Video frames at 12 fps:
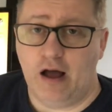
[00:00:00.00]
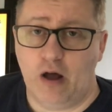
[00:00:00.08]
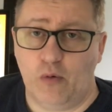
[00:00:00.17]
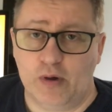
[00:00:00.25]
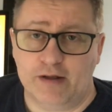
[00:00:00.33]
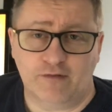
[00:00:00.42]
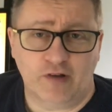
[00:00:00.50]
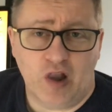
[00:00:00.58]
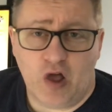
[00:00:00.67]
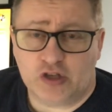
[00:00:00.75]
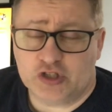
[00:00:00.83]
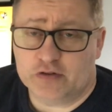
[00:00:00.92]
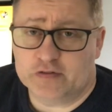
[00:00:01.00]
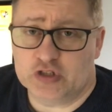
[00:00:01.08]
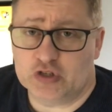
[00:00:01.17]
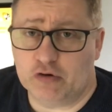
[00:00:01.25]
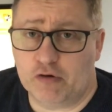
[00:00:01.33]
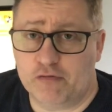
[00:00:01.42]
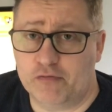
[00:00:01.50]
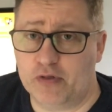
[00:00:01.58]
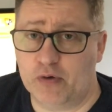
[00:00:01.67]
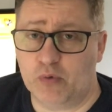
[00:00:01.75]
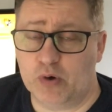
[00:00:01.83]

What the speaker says: We have lots of stuff that we're